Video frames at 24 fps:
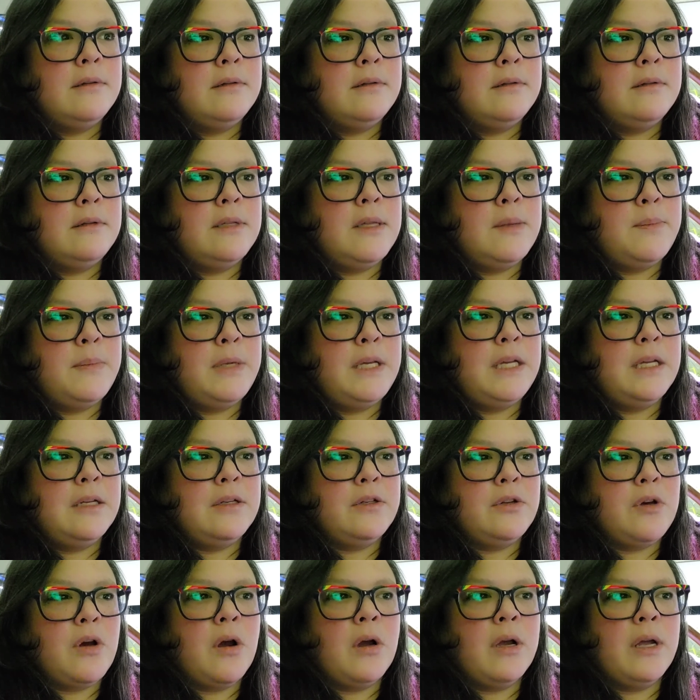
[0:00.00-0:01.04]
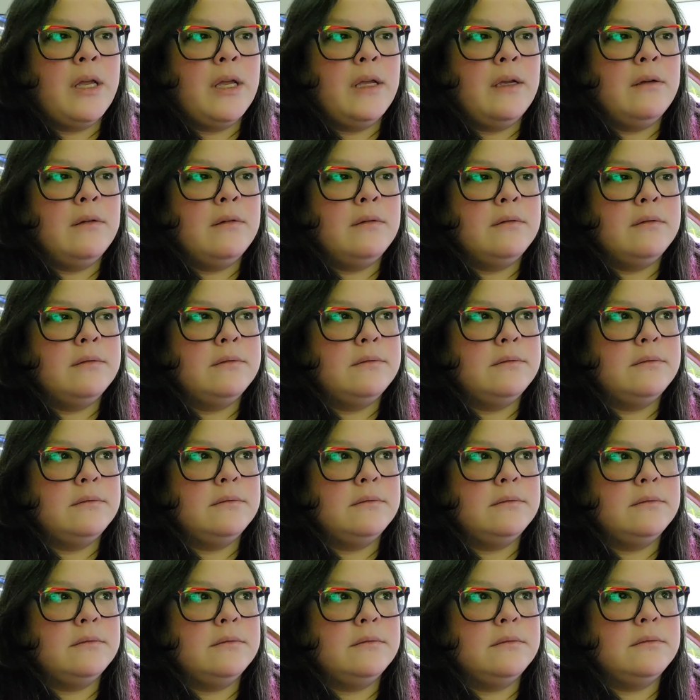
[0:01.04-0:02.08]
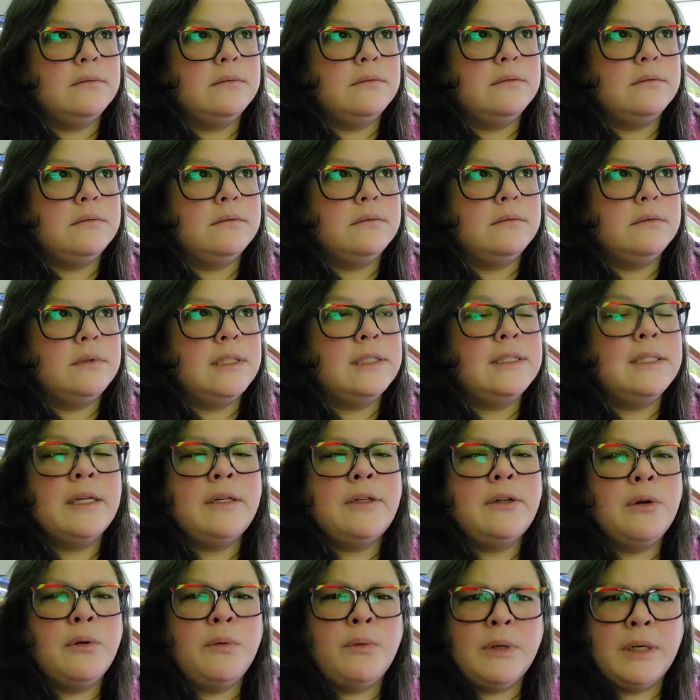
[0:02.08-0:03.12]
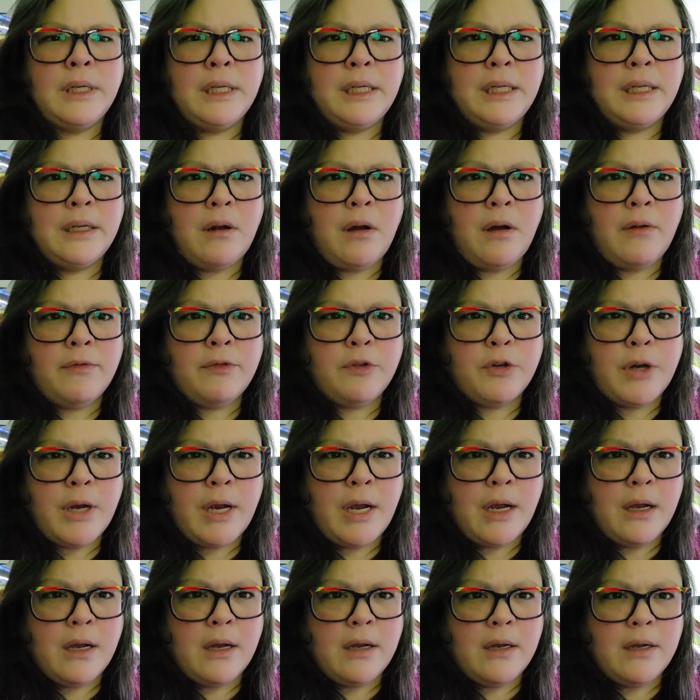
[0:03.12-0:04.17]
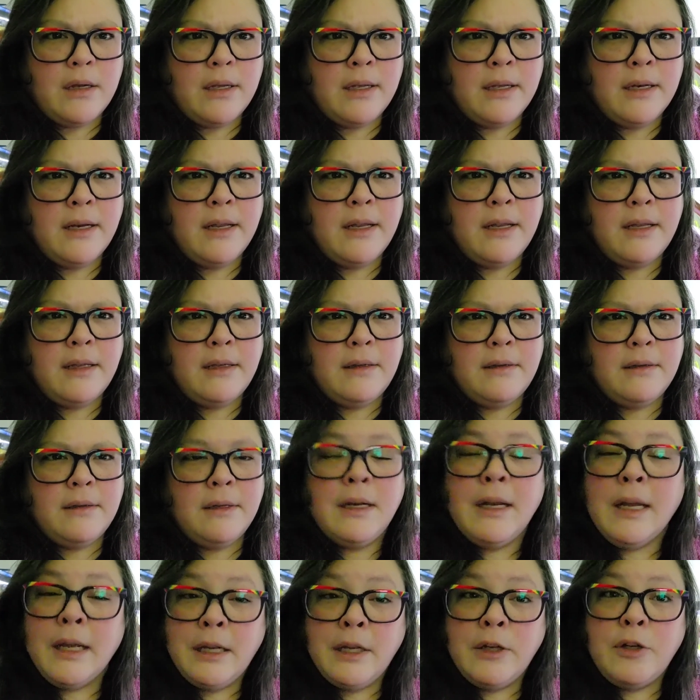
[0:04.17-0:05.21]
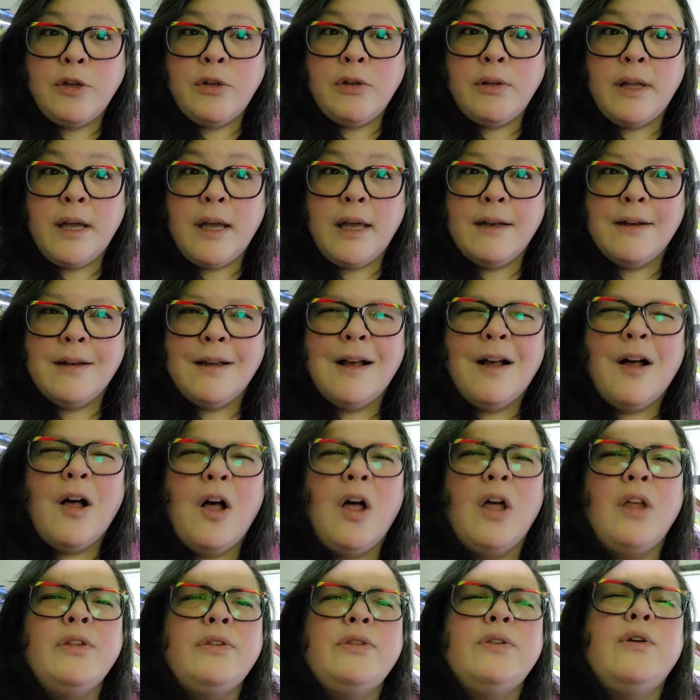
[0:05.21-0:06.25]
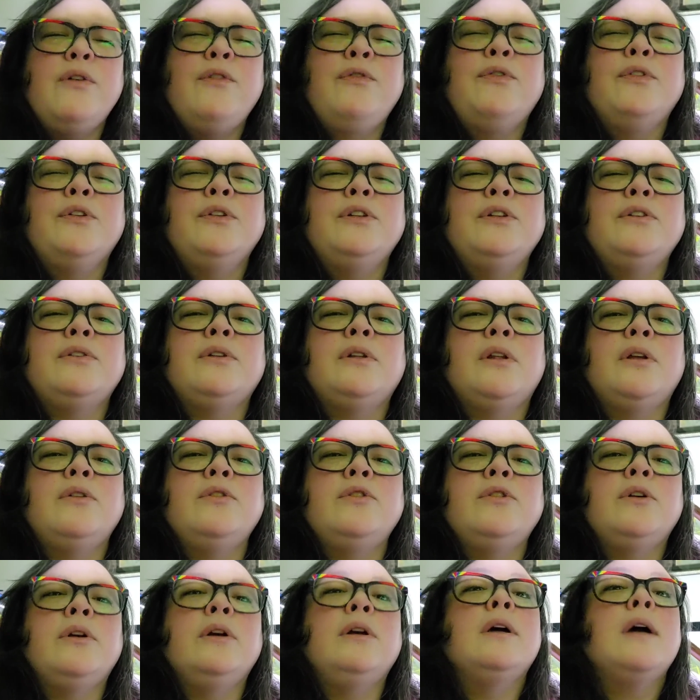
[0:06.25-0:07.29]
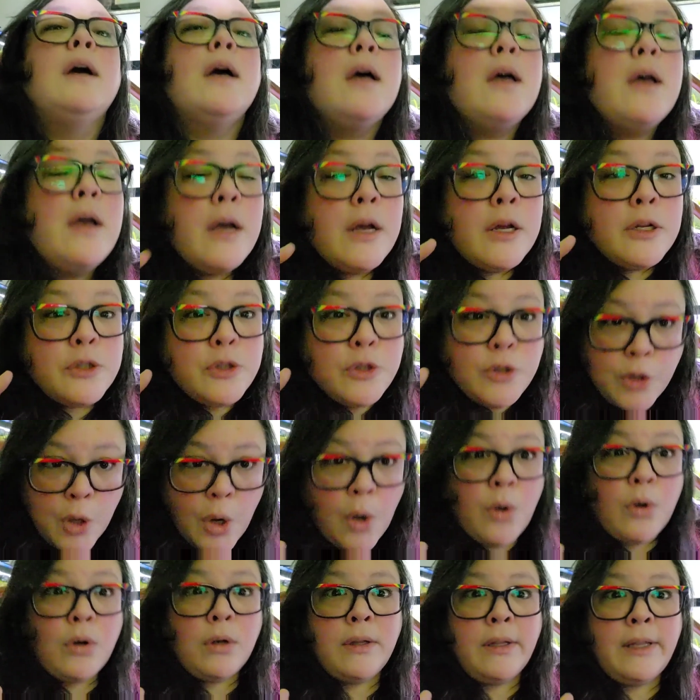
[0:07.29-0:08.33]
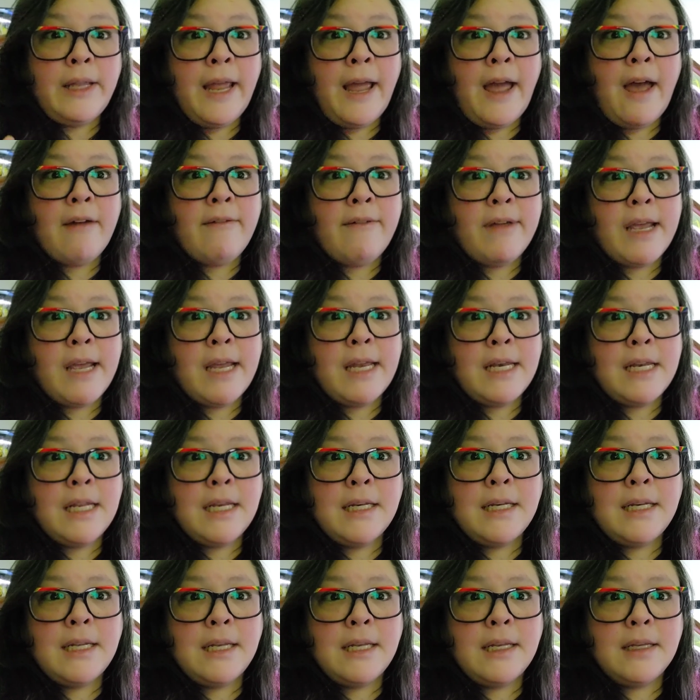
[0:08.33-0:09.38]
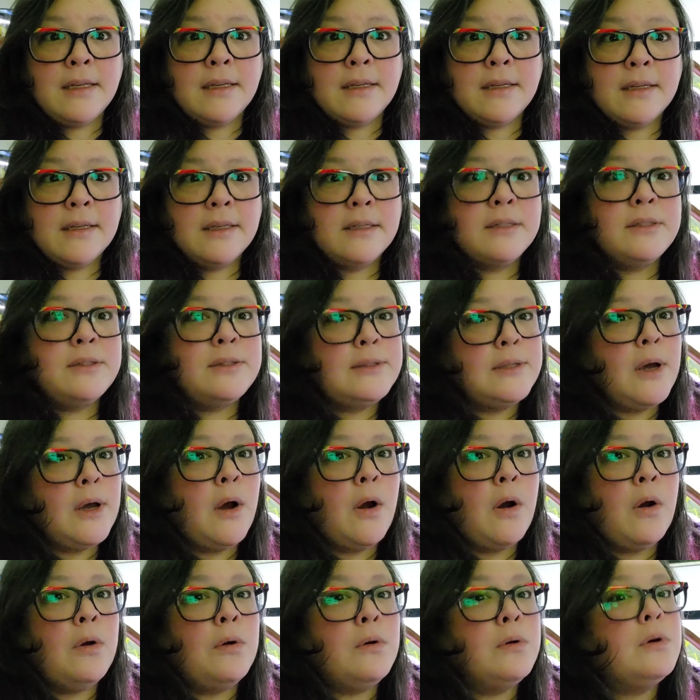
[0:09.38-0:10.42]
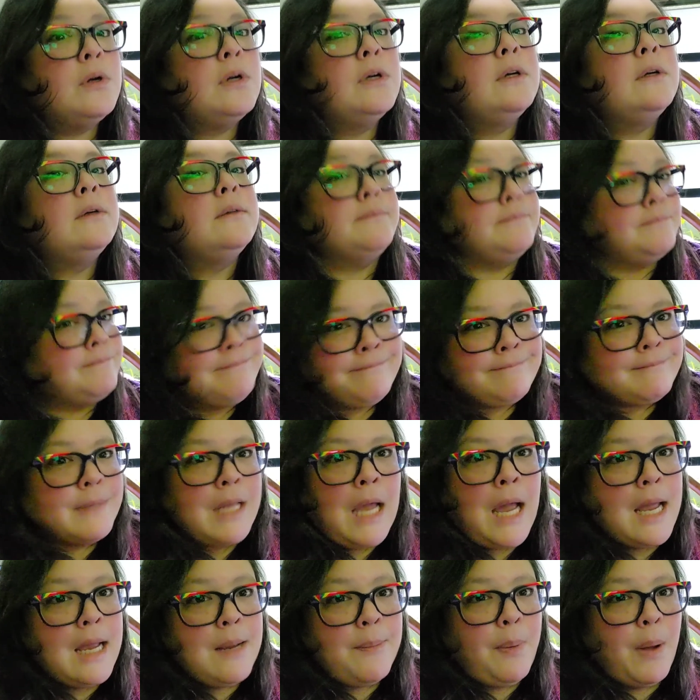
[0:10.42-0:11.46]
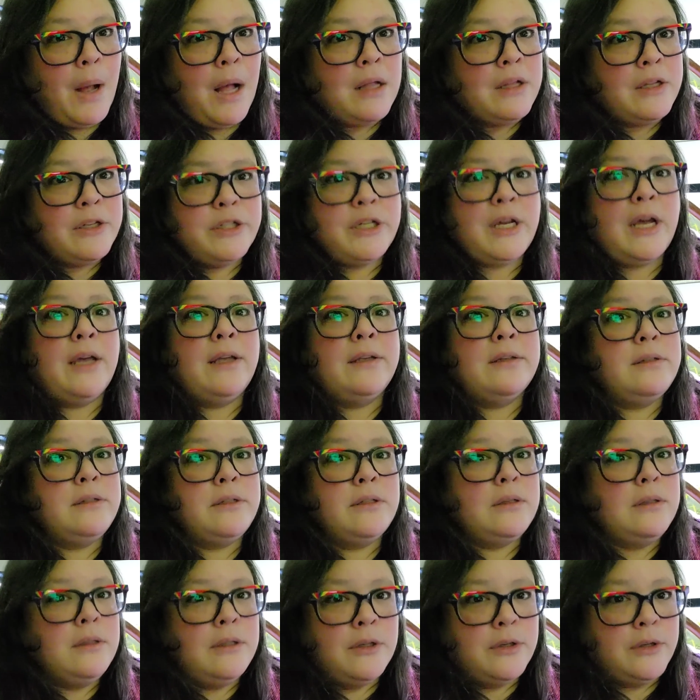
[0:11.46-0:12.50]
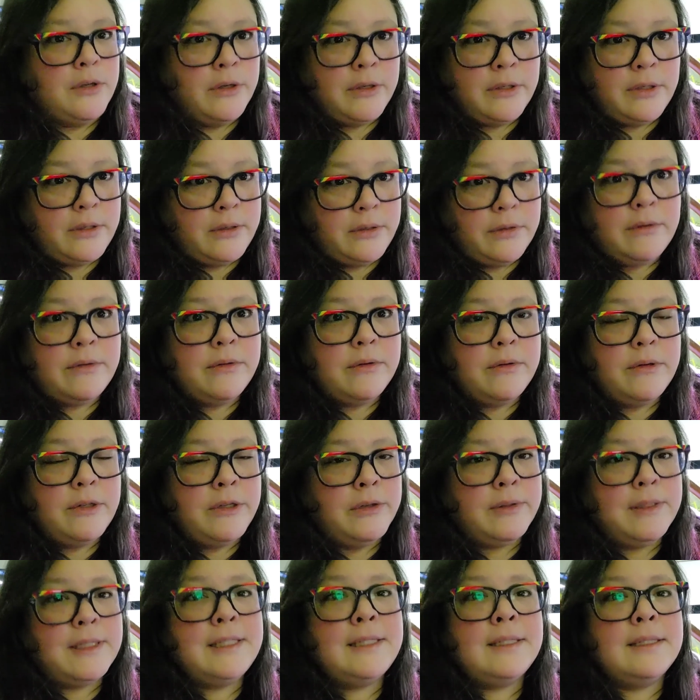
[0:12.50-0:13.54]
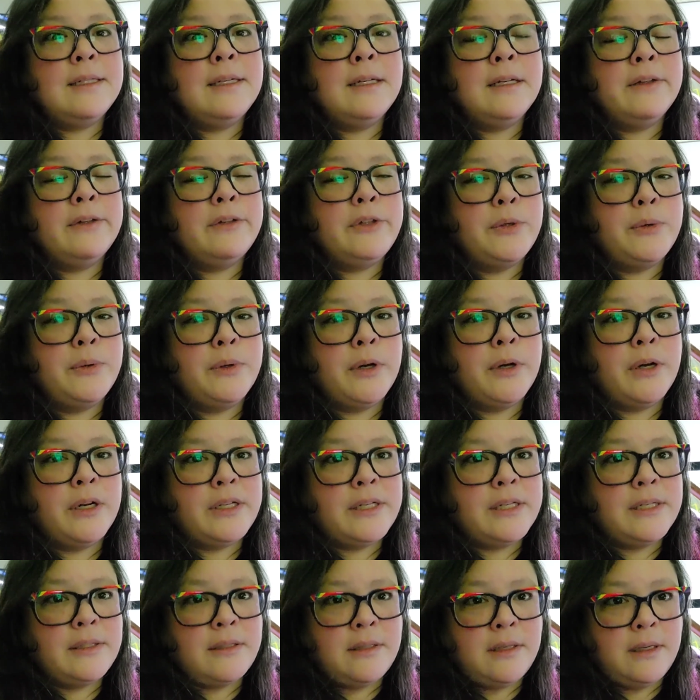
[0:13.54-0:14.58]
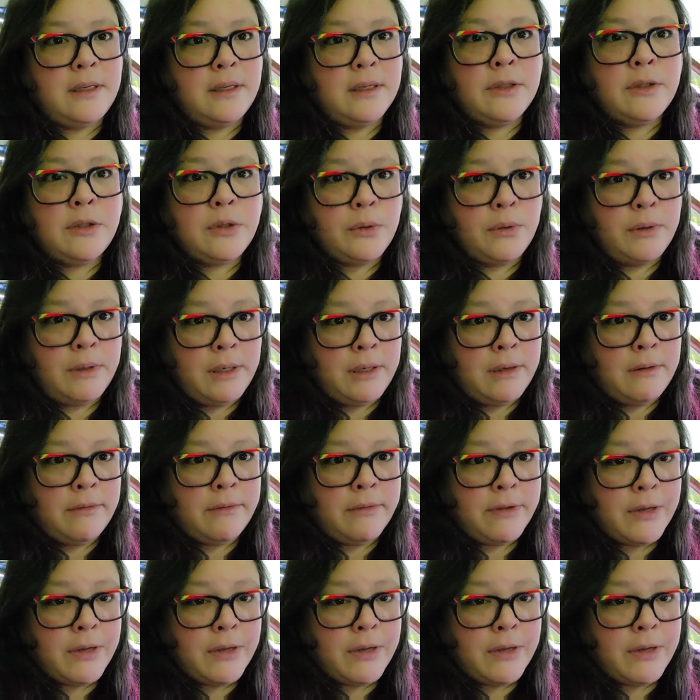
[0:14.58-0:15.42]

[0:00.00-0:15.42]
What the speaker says: let me get talking, because I don't want to get off track, and I can do that. Also, full disclosure, totally have ADD, so I apologize. You're listening to an artistic intuitive